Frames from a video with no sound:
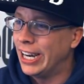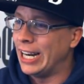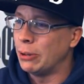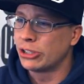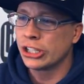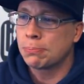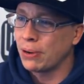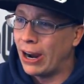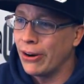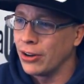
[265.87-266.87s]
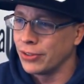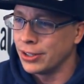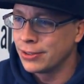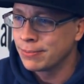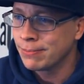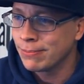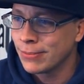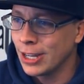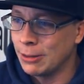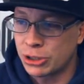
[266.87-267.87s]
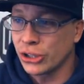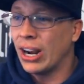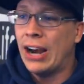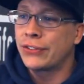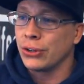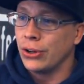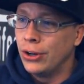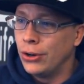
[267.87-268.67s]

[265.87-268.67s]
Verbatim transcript: and he was just proud of it. I'm sure after...